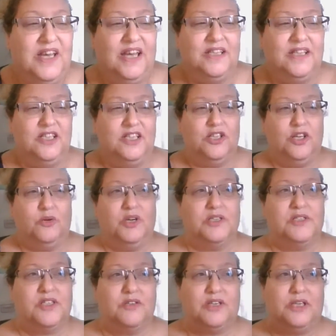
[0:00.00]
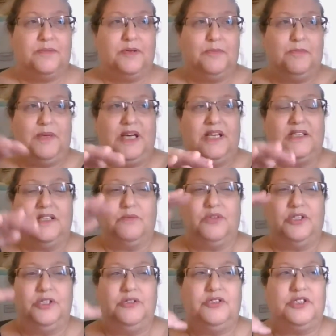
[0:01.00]
And also keep in mind that
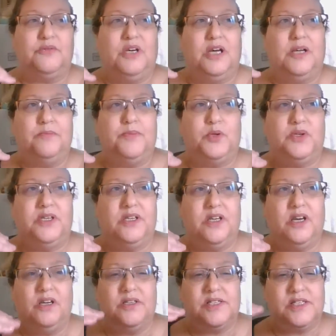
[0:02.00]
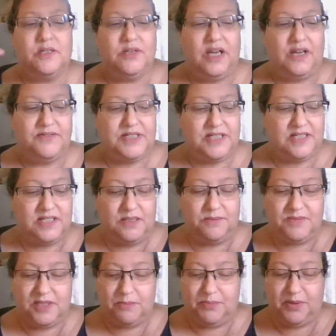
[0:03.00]
when you do onboard, also have
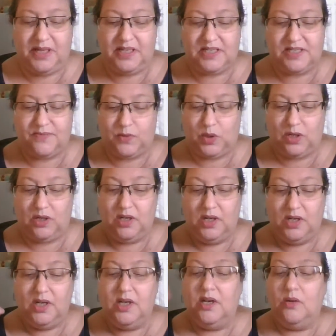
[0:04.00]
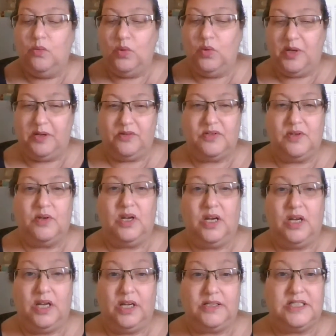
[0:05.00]
systems in place for when
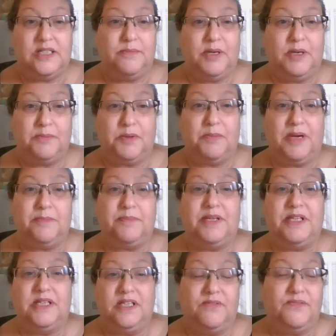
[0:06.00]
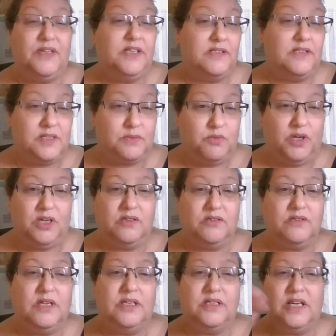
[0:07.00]
a team member might be leaving as
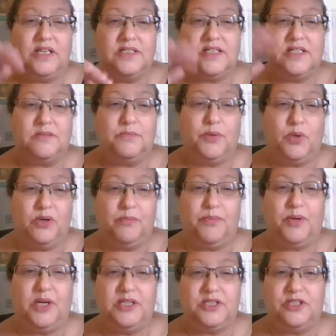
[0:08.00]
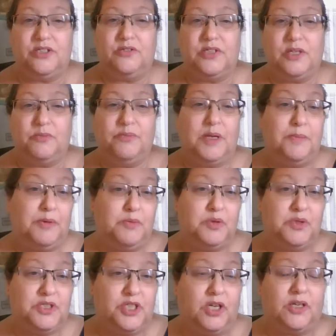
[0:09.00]
well. And that's an important part too, that maybe
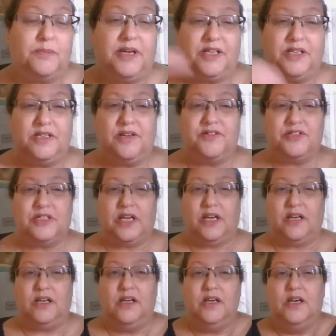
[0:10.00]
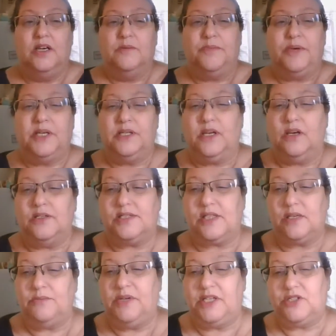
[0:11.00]
we'll talk about another day. But
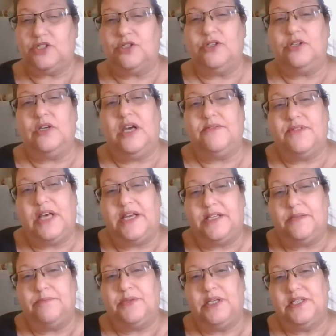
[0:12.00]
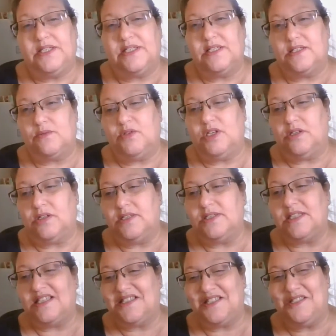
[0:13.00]
also make sure you have that in place as well,
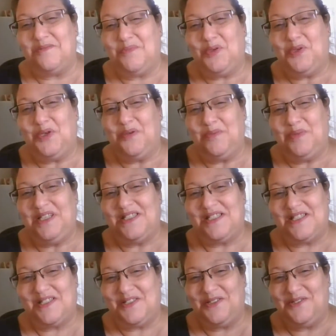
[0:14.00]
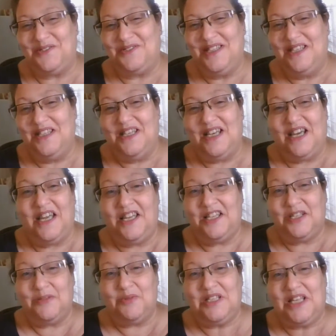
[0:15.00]
because that's an important piece too. I
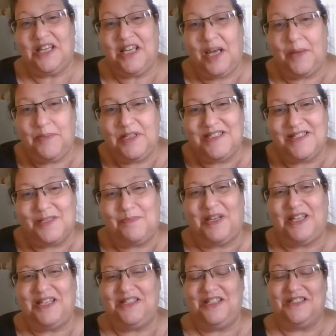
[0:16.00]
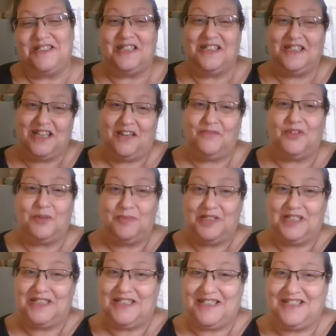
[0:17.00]
hate it when that happens, but it
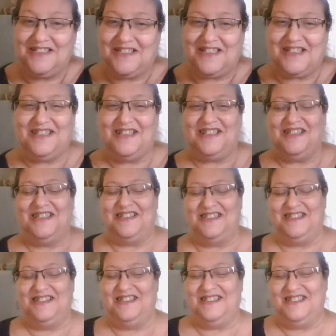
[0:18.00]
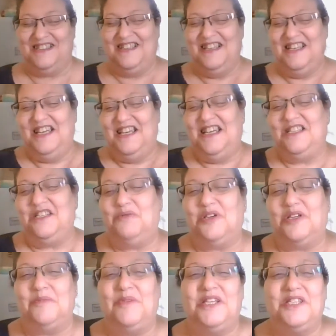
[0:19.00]
inevitably does. And you
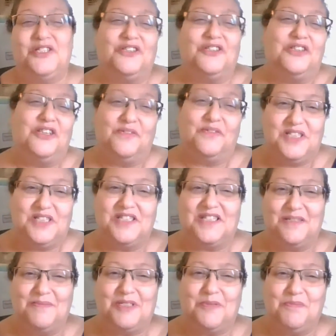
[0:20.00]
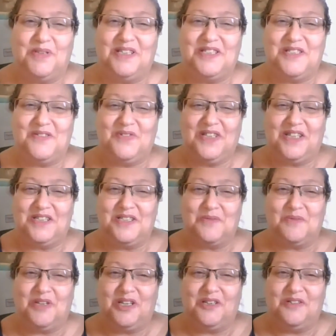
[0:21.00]
want to make sure you have systems in place for that
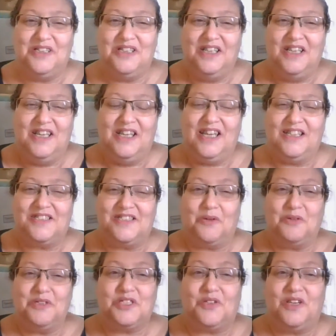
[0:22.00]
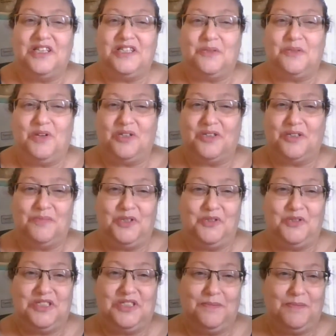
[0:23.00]
as well. It's always great to welcome
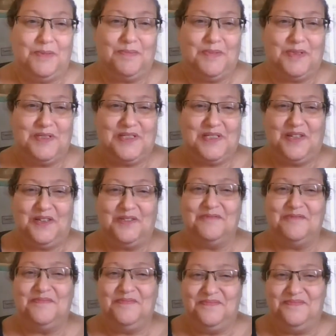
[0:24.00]
new team members, though.